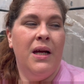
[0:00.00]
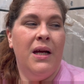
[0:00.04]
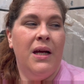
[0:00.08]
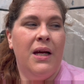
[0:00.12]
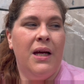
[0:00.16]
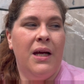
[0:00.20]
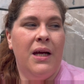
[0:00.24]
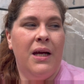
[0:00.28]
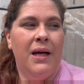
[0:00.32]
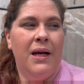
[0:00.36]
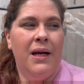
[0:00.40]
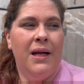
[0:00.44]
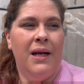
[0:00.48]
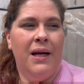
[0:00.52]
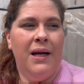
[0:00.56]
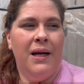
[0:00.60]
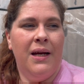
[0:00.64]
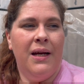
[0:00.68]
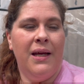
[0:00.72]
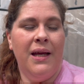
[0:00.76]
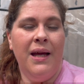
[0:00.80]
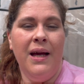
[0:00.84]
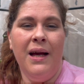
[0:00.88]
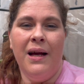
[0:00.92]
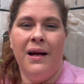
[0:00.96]
And
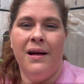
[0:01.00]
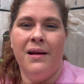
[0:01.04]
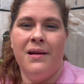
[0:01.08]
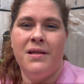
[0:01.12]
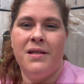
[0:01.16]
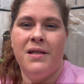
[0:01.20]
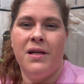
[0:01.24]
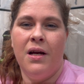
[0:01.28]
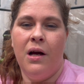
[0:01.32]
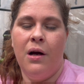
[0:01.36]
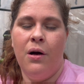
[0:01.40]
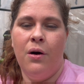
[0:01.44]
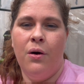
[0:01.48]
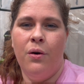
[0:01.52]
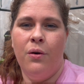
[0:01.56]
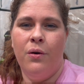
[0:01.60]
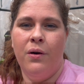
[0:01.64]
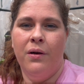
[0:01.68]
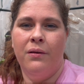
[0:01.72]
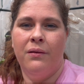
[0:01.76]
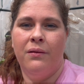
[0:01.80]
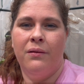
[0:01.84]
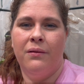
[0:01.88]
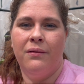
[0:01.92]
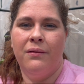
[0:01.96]
yeah,
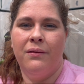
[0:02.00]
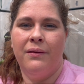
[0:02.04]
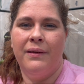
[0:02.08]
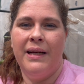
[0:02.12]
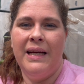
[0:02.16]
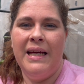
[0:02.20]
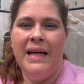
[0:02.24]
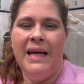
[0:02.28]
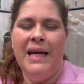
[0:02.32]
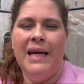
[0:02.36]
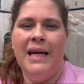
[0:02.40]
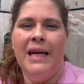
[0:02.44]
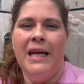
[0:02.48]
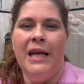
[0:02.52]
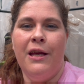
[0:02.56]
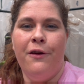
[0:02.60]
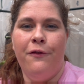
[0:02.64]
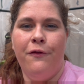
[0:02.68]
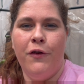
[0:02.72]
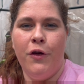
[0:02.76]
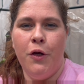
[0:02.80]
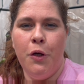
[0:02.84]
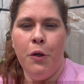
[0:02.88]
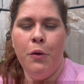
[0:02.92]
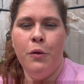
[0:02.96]
so
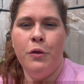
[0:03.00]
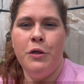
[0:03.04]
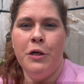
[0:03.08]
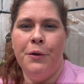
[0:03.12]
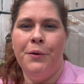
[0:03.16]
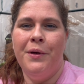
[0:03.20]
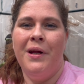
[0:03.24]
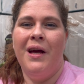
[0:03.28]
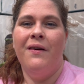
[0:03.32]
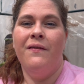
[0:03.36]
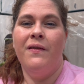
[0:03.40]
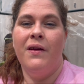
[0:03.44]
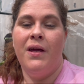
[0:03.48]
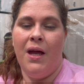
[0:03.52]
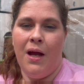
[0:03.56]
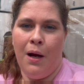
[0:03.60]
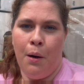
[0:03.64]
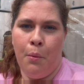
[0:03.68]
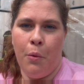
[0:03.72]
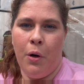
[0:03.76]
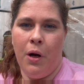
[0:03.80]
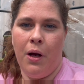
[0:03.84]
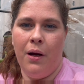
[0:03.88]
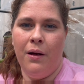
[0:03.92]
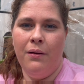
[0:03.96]
if you don't have a
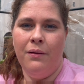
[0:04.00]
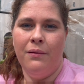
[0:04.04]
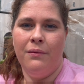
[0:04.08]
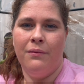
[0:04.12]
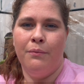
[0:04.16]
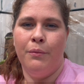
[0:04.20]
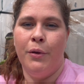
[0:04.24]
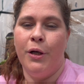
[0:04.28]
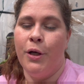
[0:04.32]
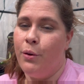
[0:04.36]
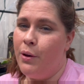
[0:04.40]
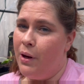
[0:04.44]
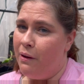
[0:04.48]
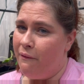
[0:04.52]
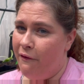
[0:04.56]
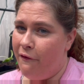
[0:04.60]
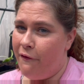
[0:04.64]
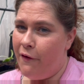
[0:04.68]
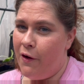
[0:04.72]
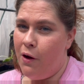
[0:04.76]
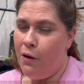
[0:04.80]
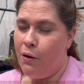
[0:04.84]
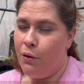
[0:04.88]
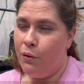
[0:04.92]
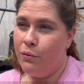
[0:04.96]
camera, but you have a
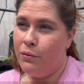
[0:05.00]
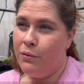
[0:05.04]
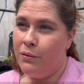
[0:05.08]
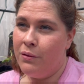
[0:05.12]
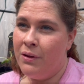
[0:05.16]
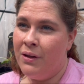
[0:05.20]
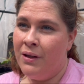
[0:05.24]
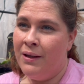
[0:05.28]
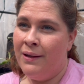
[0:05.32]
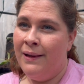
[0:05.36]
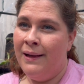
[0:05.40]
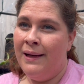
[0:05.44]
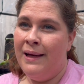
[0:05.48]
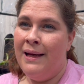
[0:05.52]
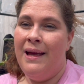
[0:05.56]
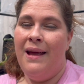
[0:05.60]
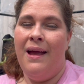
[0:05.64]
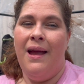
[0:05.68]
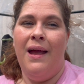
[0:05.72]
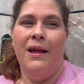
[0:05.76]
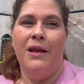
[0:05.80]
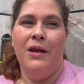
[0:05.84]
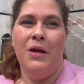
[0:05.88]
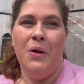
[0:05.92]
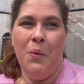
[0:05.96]
phone,
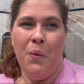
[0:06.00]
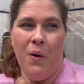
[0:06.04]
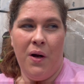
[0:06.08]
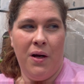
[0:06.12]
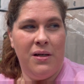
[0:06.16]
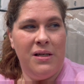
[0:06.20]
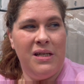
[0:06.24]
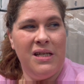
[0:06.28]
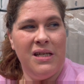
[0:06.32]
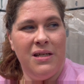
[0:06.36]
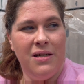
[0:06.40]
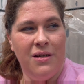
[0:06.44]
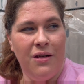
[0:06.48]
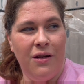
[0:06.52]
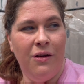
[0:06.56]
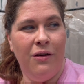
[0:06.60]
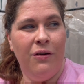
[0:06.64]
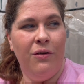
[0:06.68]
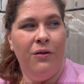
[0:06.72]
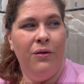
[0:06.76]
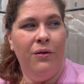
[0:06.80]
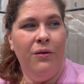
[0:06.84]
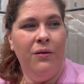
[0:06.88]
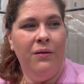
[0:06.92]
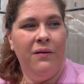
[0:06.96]
and you want to
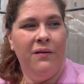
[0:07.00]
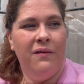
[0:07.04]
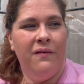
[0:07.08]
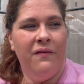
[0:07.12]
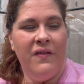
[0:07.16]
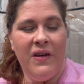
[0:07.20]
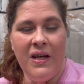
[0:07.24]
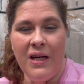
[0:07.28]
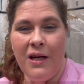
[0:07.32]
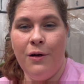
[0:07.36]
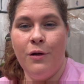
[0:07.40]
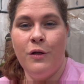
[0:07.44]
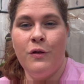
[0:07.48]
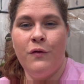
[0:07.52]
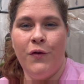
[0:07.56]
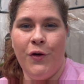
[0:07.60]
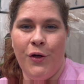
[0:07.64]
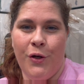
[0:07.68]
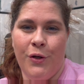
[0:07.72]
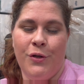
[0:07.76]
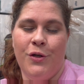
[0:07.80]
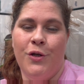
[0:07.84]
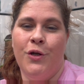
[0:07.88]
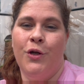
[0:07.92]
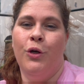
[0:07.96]
do videos for
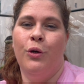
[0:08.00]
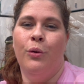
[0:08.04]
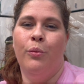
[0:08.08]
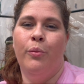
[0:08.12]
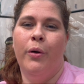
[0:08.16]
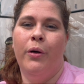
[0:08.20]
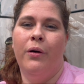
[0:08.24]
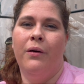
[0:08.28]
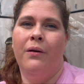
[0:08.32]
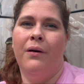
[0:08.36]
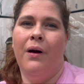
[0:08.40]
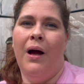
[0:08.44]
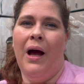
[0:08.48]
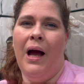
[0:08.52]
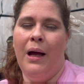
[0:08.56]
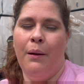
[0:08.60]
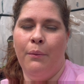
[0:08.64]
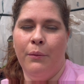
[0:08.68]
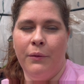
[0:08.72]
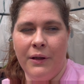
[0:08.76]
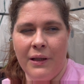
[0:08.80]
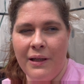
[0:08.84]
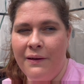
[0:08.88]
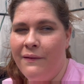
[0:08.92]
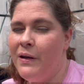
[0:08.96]
YouTube,
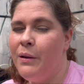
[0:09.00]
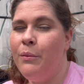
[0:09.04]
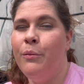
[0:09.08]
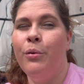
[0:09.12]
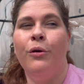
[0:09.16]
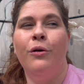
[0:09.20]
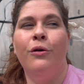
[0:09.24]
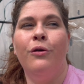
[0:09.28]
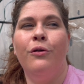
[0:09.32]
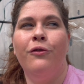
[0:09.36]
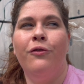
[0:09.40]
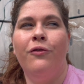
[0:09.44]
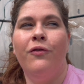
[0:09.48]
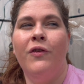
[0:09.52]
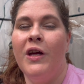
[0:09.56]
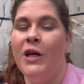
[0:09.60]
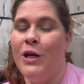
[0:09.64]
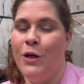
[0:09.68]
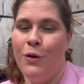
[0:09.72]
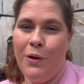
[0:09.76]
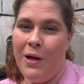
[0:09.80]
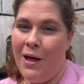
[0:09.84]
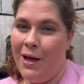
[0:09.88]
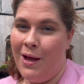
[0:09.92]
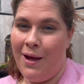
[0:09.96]
I'm living proof that
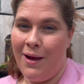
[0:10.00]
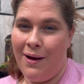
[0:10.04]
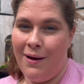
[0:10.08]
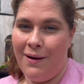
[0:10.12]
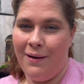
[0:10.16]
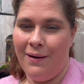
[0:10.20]
you can.